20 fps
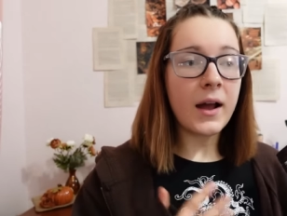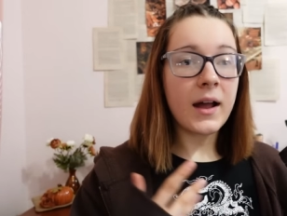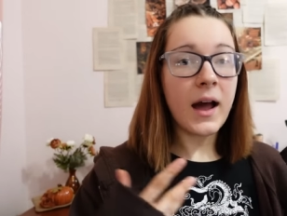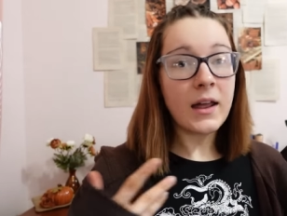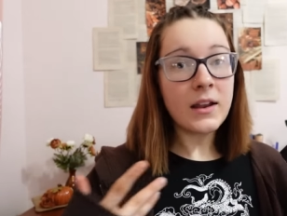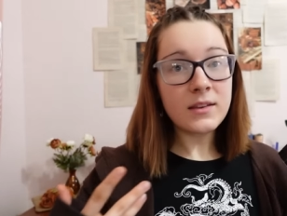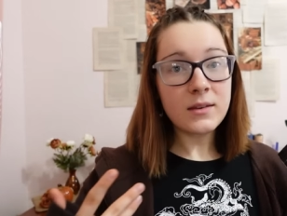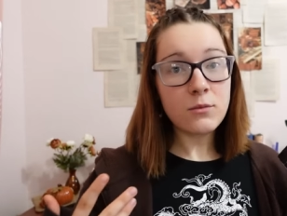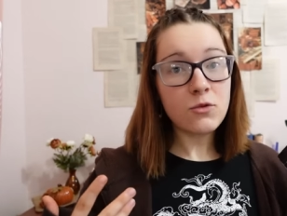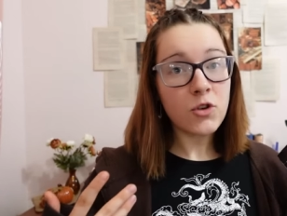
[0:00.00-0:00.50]

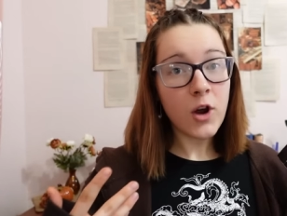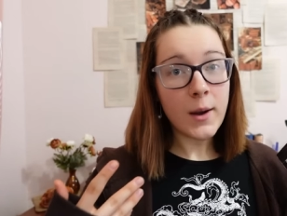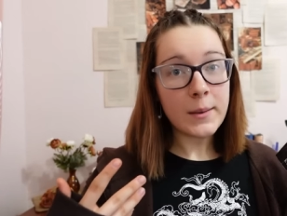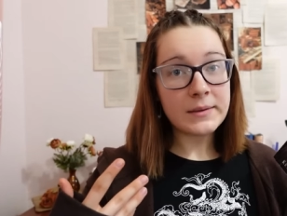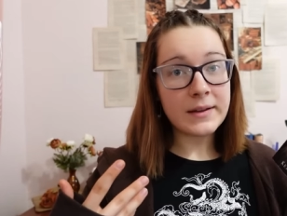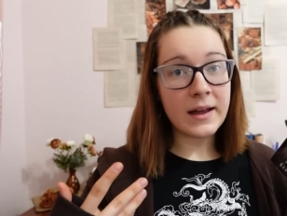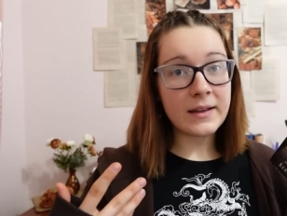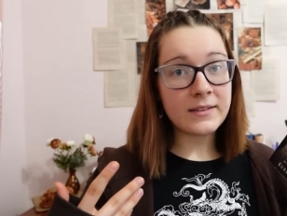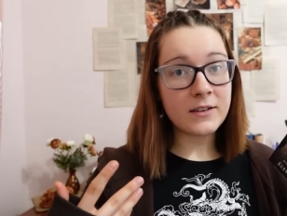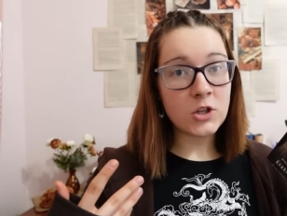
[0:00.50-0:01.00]
Kind of some
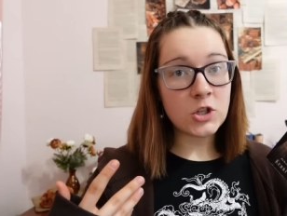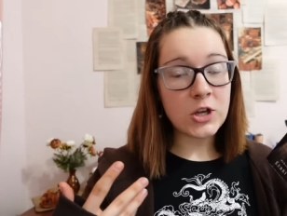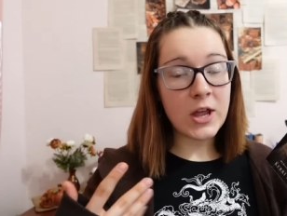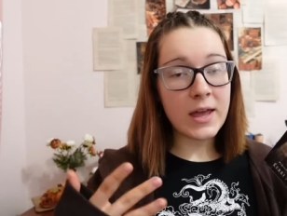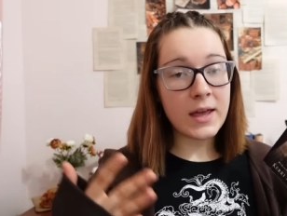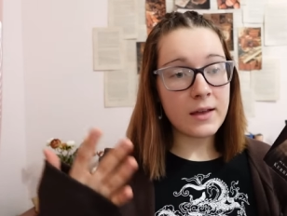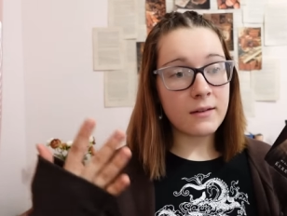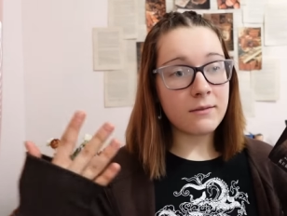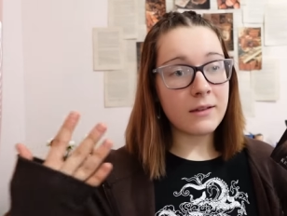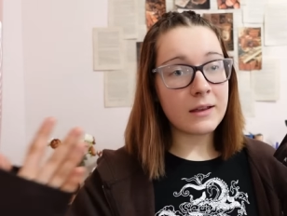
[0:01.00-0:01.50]
traumatizing
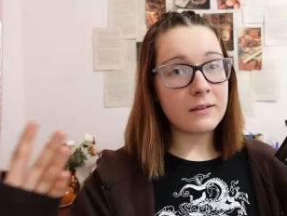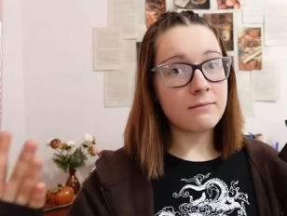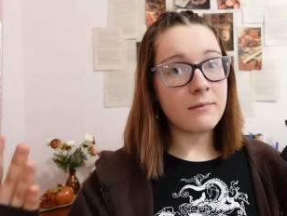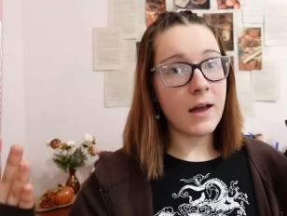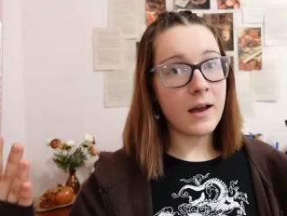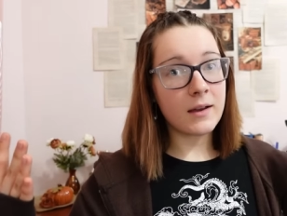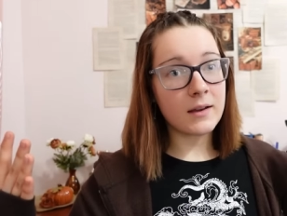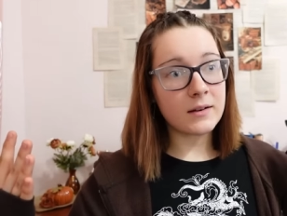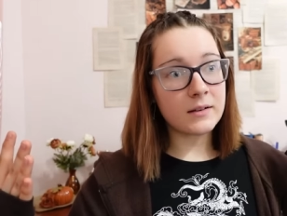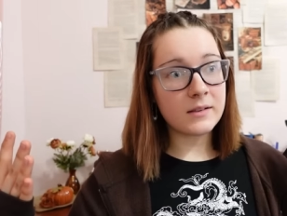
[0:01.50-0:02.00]
shit, like
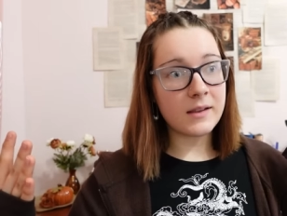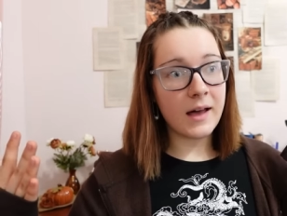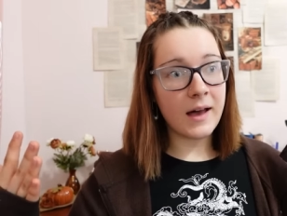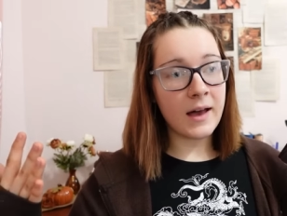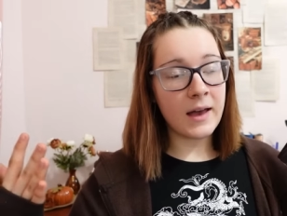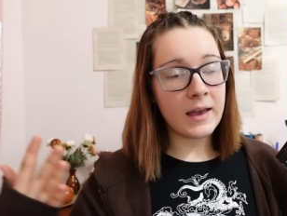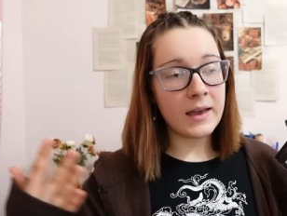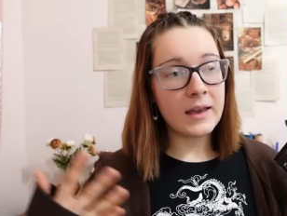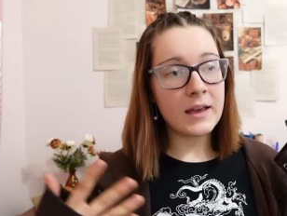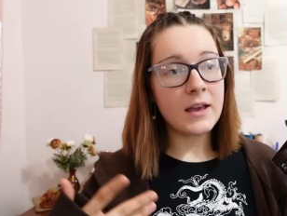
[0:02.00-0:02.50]
not gonna
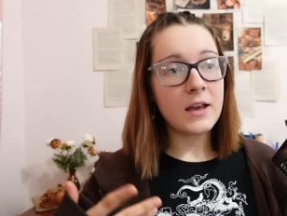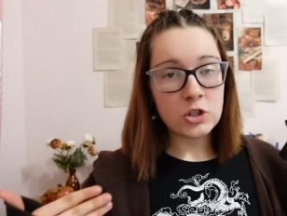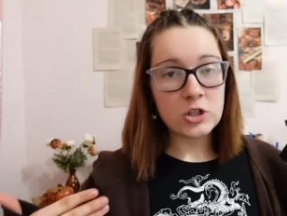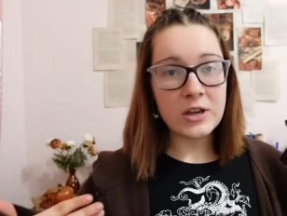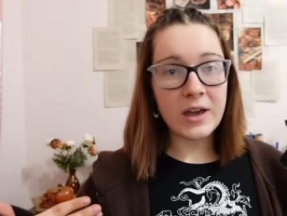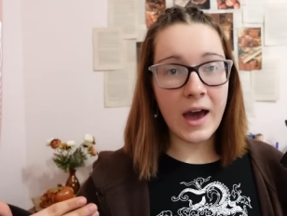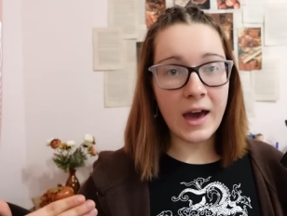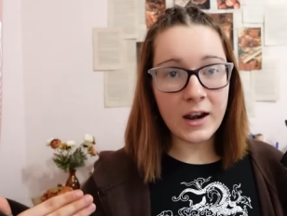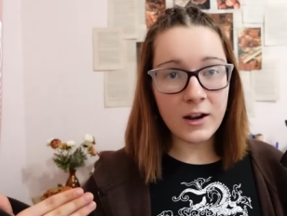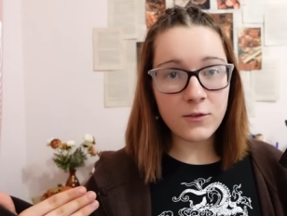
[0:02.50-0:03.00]
lie. She
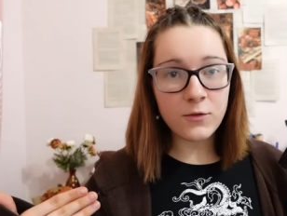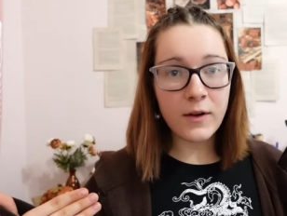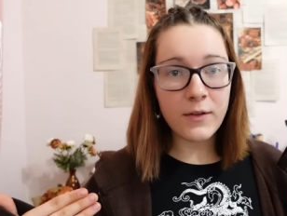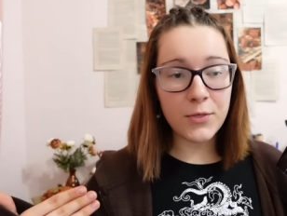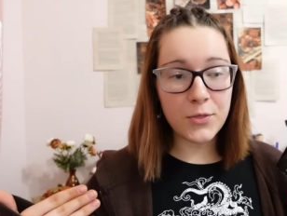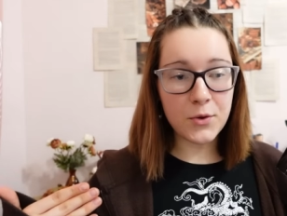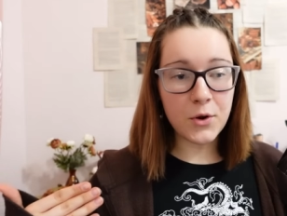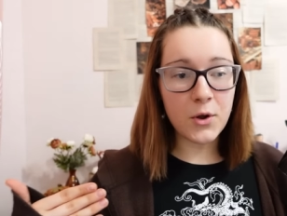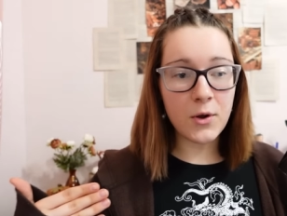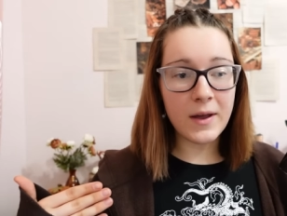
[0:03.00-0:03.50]
kind of
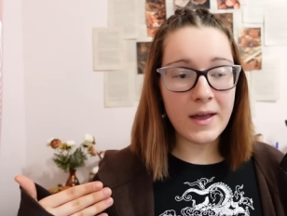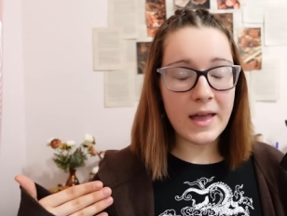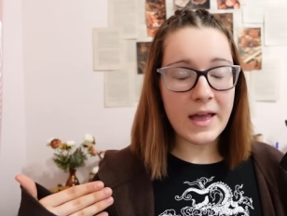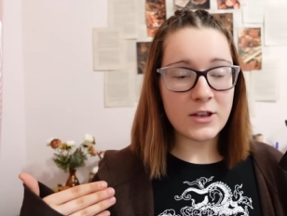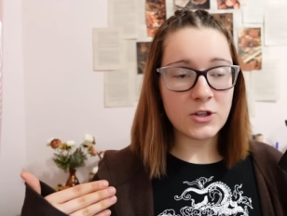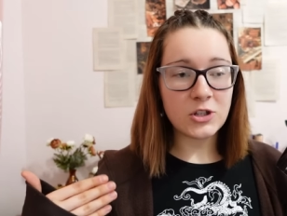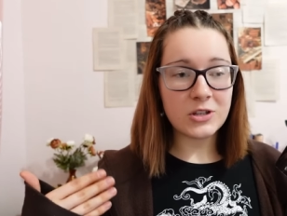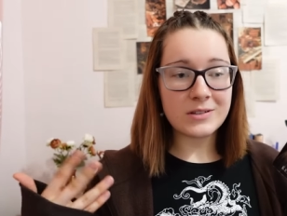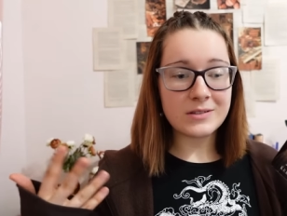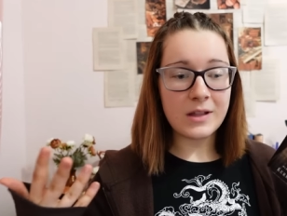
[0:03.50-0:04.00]
went through it
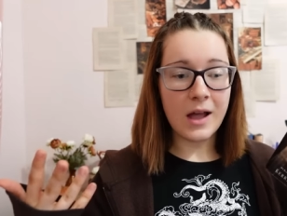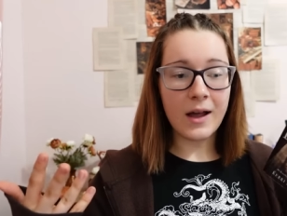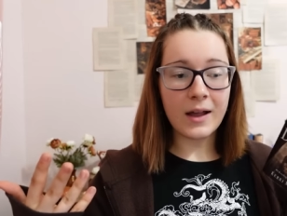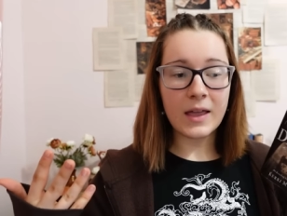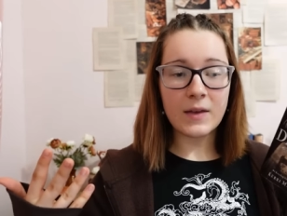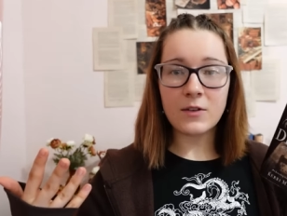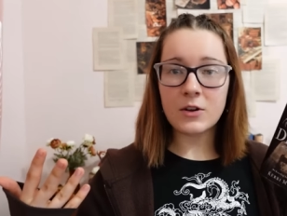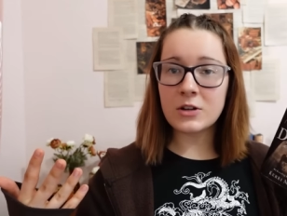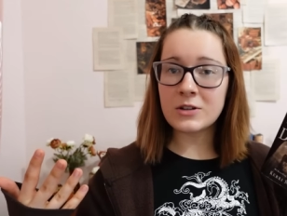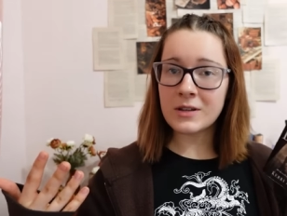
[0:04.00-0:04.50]
and she has not
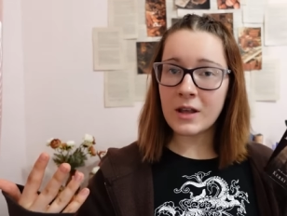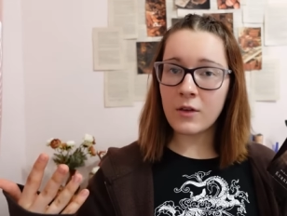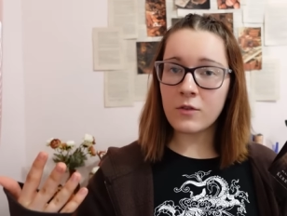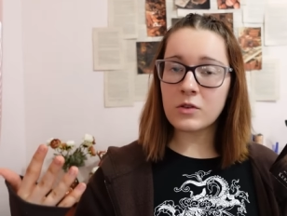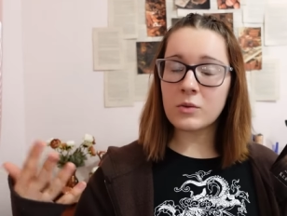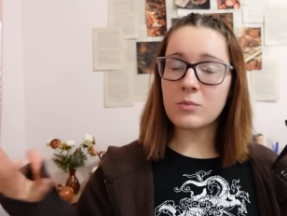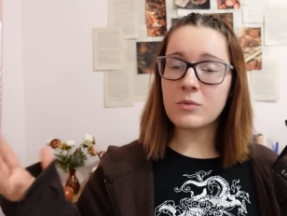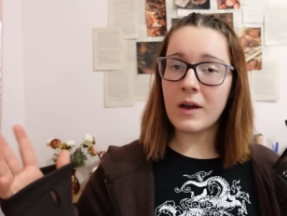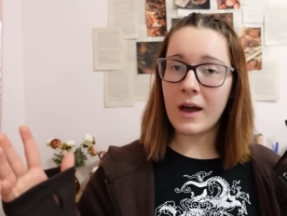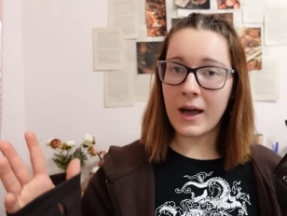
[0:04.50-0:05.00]
given herself
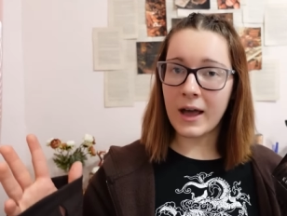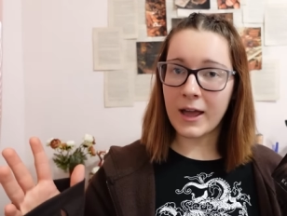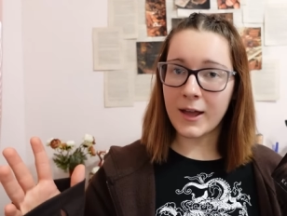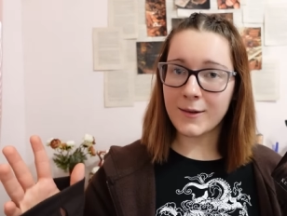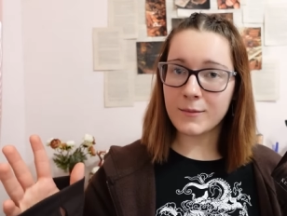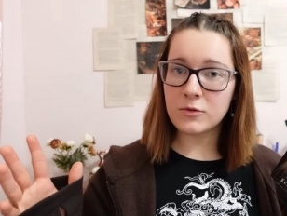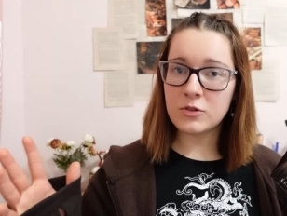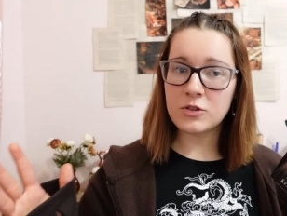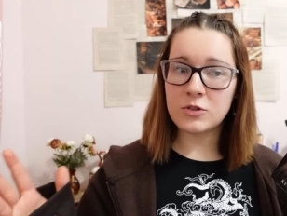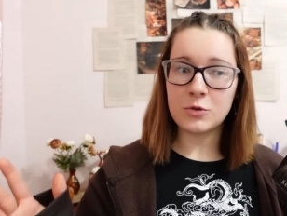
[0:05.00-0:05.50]
some
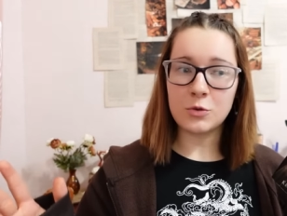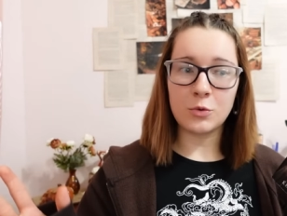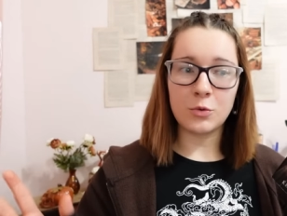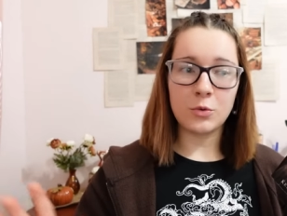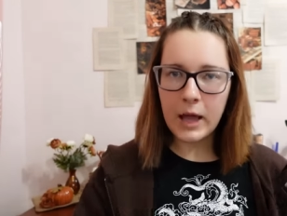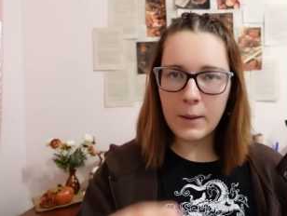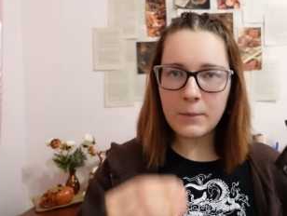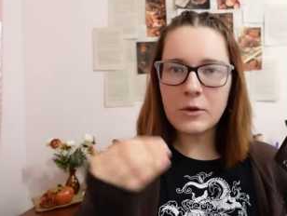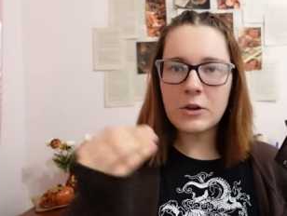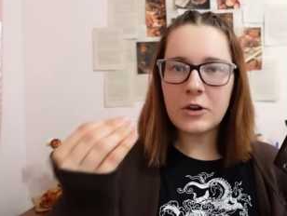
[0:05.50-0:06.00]
time to
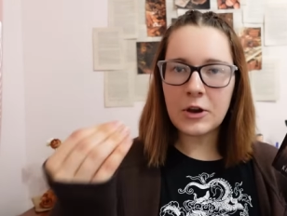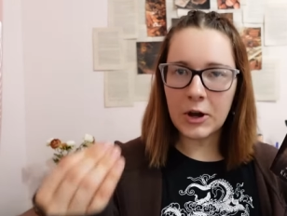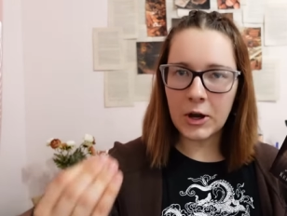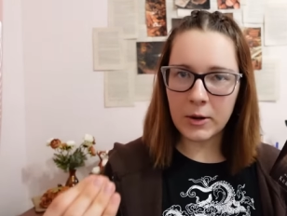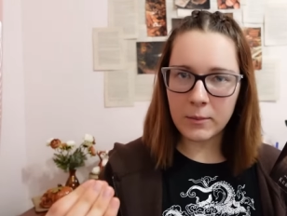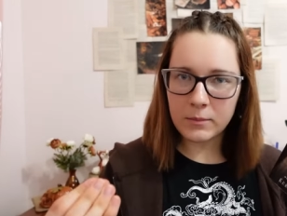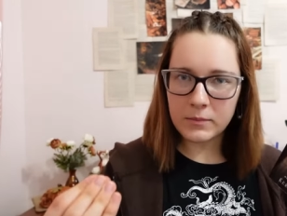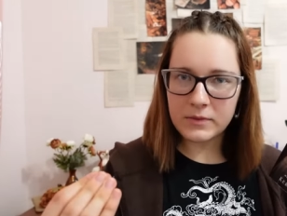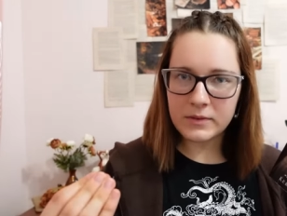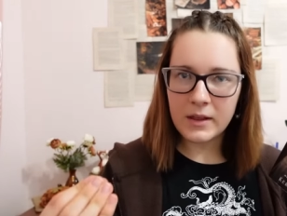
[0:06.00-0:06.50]
come to
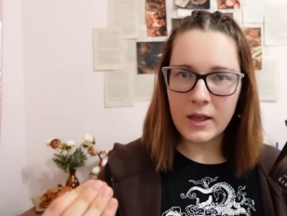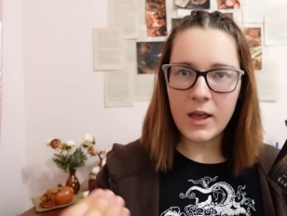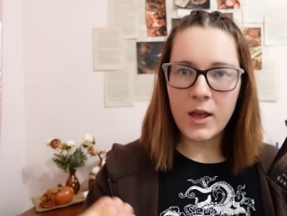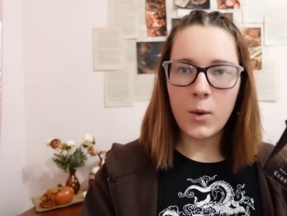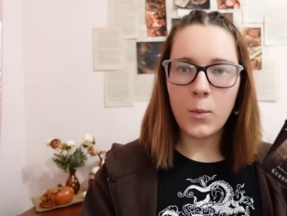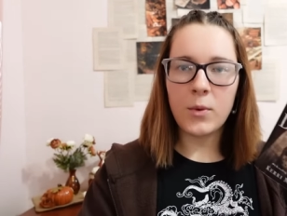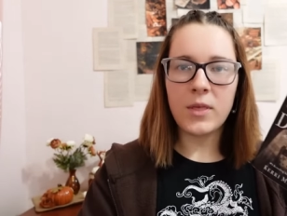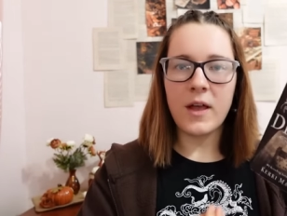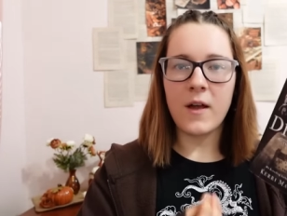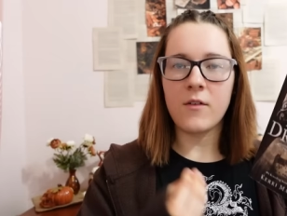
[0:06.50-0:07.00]
terms
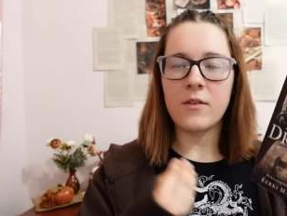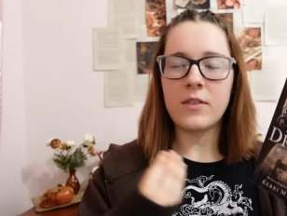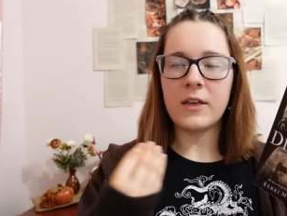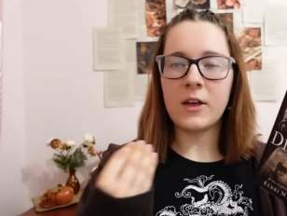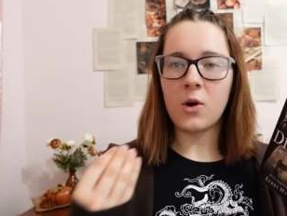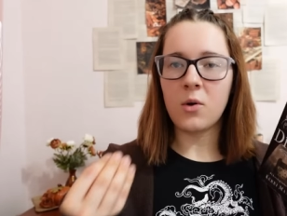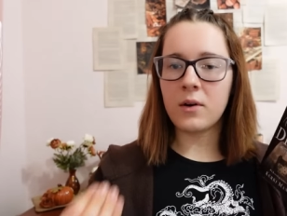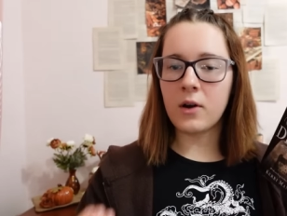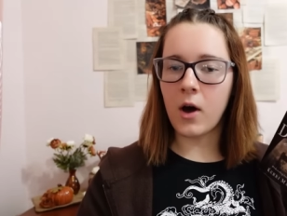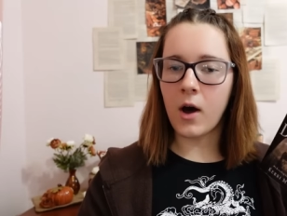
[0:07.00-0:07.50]
with everything
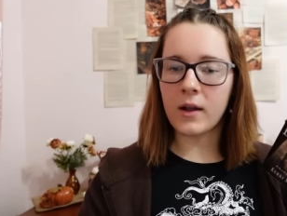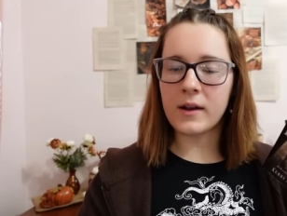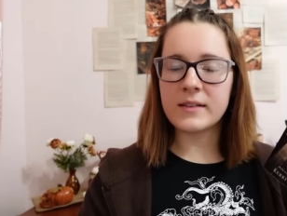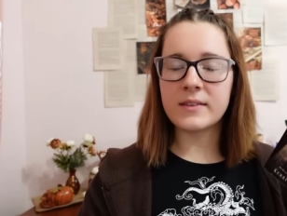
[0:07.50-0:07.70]
going on.